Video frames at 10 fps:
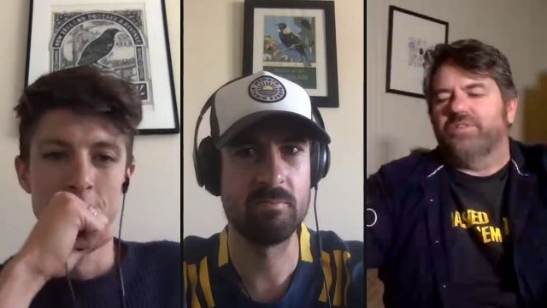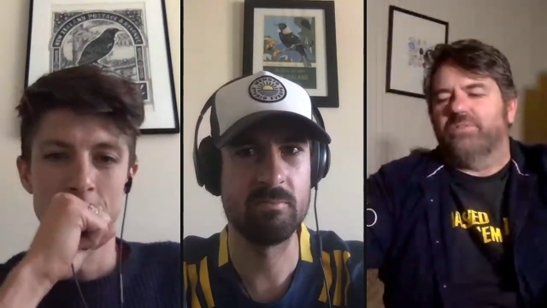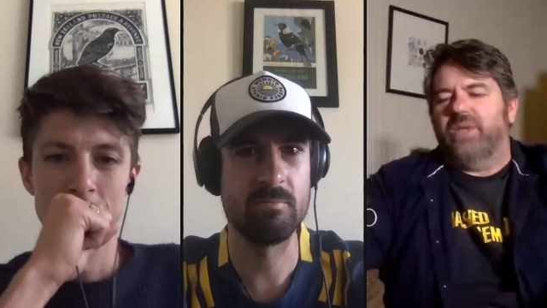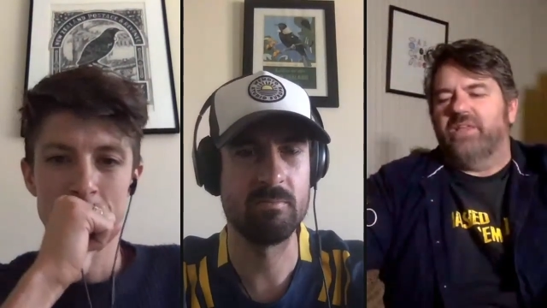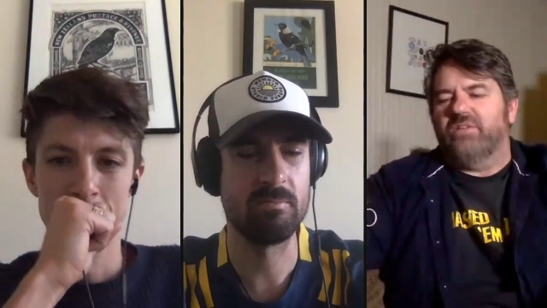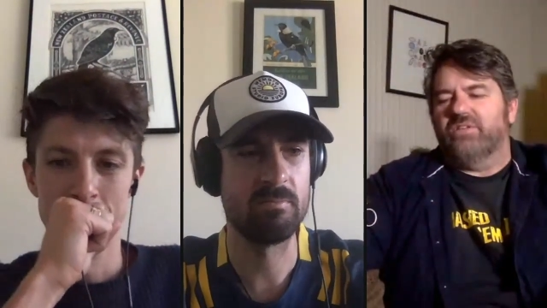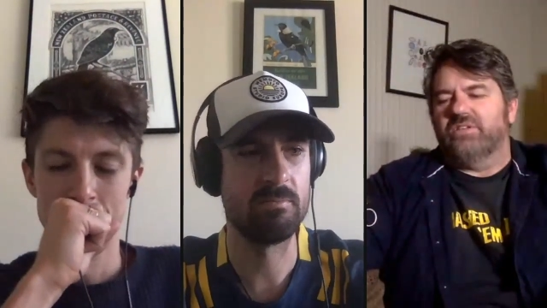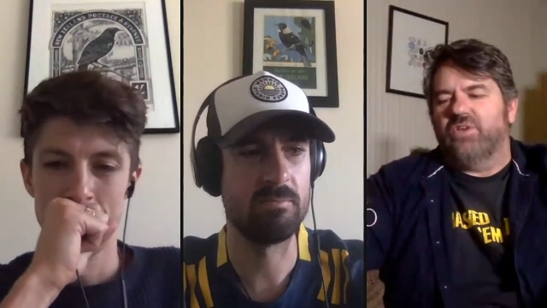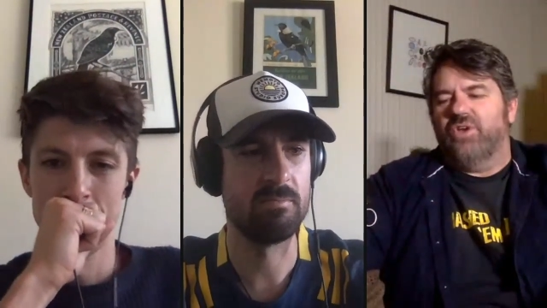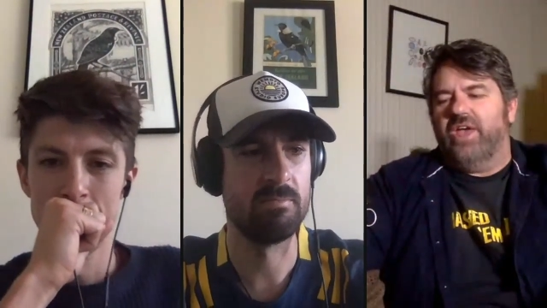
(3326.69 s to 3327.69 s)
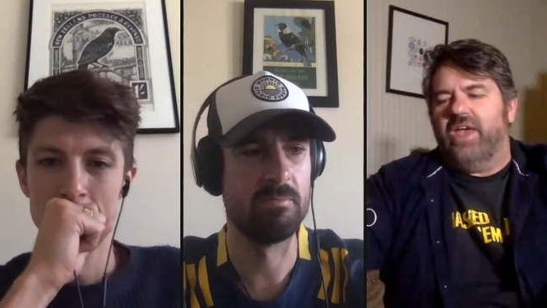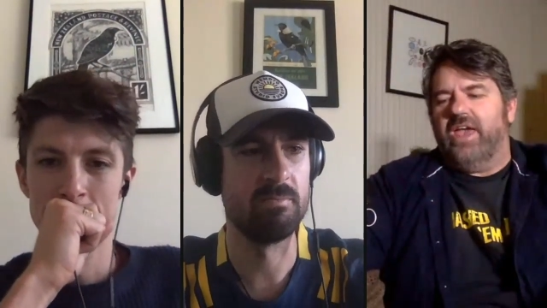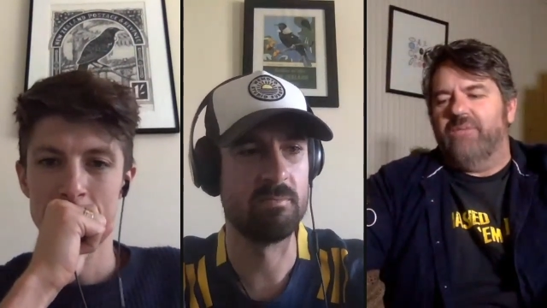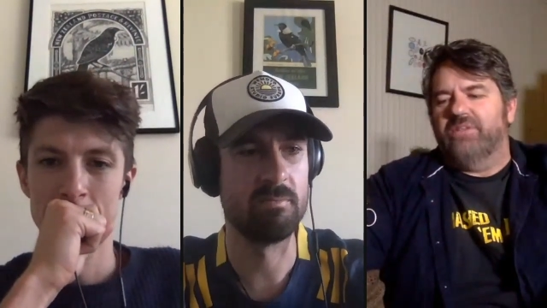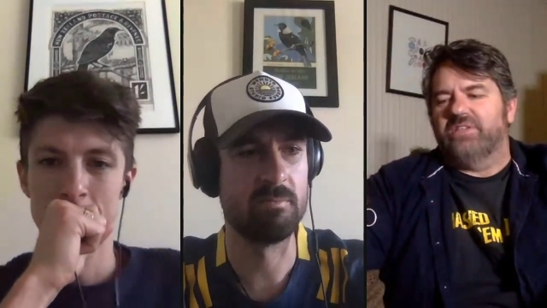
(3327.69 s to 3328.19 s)
Speaker 1: for for Spain, it's
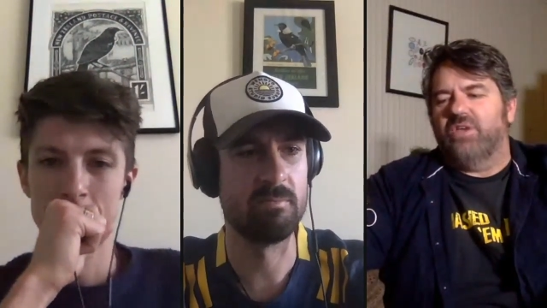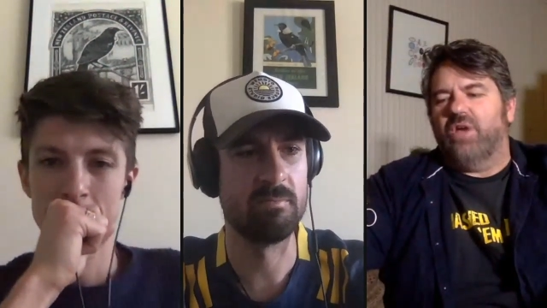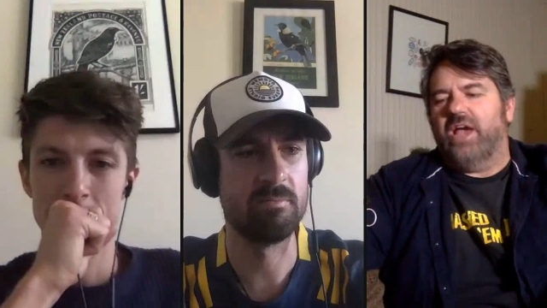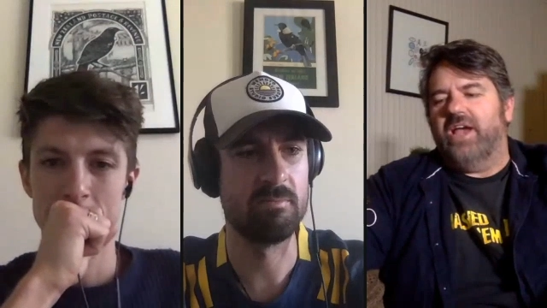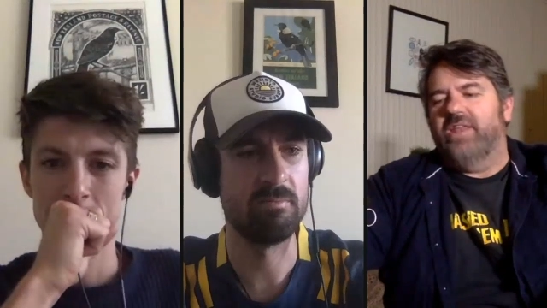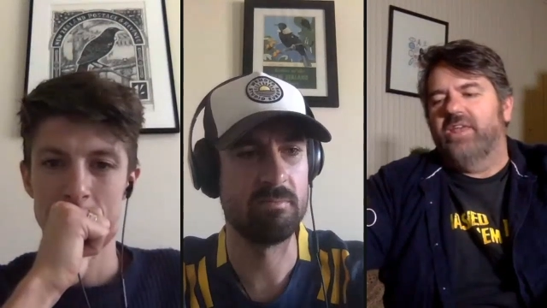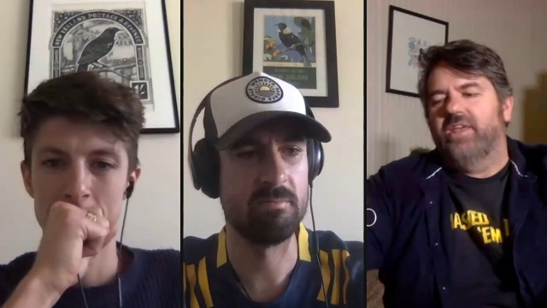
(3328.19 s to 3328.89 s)
got hammered so